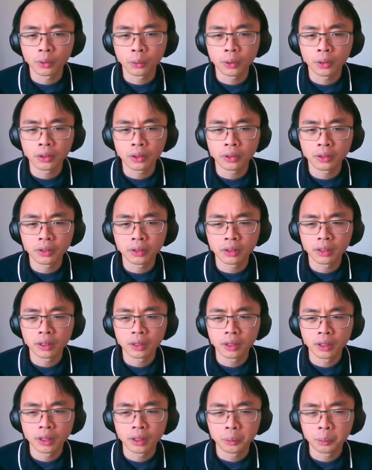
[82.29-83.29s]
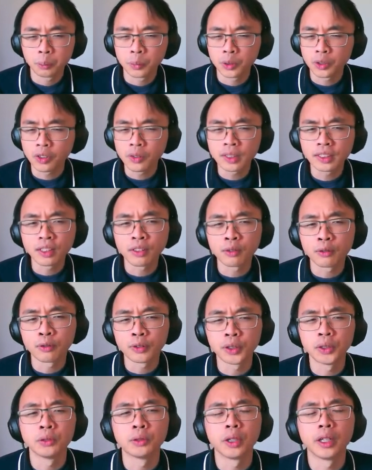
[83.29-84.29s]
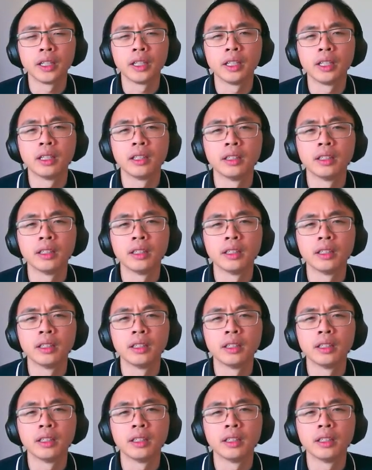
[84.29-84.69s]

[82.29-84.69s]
on. But something doesn't feel right here.